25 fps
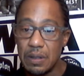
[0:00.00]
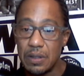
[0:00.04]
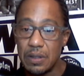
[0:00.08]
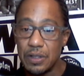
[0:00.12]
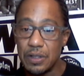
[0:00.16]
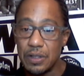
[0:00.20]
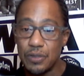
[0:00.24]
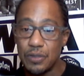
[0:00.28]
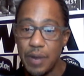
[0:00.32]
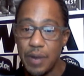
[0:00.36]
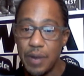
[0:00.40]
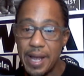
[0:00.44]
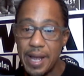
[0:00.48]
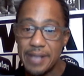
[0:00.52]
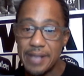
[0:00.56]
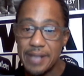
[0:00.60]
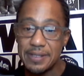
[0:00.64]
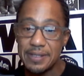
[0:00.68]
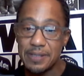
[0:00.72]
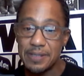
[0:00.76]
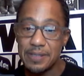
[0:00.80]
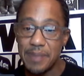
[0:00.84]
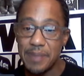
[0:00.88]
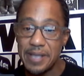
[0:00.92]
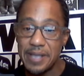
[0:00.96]
And Trey
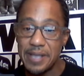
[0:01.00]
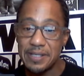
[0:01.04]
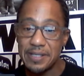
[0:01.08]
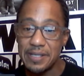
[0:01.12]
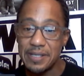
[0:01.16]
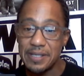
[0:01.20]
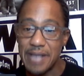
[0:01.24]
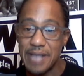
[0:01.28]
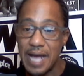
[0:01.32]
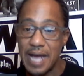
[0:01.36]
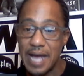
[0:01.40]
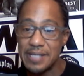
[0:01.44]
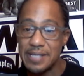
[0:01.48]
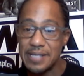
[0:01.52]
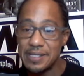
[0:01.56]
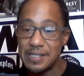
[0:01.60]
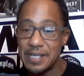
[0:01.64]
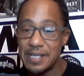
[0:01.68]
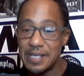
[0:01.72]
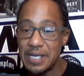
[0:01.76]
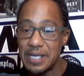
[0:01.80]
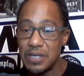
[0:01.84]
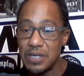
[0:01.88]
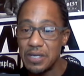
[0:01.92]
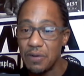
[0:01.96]
Ace of Spades says, I
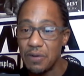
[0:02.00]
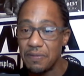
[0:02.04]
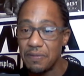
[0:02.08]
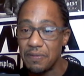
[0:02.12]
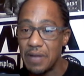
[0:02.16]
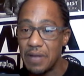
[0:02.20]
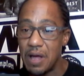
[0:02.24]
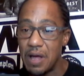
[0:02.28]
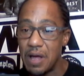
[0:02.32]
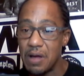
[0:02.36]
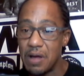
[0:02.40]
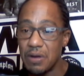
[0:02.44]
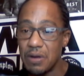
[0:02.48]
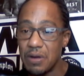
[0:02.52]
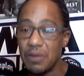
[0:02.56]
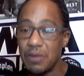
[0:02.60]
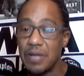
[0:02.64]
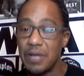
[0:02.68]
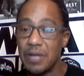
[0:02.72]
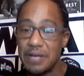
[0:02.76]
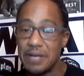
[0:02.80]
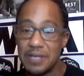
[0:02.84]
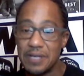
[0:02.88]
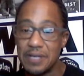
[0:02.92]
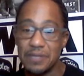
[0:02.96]
seen your vlog on
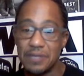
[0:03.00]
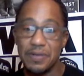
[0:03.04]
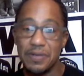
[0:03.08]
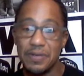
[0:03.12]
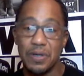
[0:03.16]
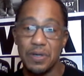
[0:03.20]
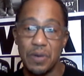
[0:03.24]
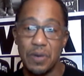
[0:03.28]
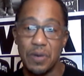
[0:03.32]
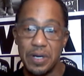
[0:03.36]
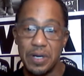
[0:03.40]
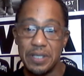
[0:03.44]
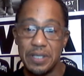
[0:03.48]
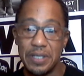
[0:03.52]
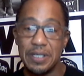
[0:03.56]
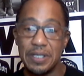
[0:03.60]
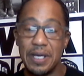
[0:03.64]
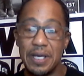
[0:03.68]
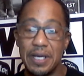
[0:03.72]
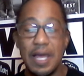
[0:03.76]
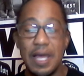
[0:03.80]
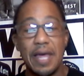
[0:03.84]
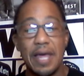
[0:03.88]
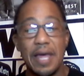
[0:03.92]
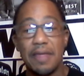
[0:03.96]
Lifestyles Vehicle. Yeah.